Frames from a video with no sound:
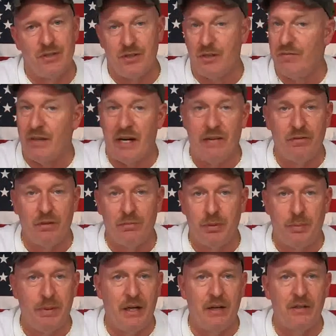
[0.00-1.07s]
Survival
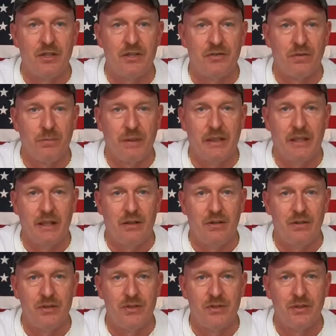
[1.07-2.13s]
Preparedness for
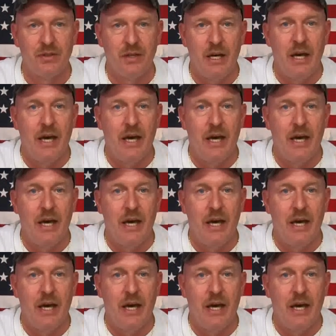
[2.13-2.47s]
Beginners.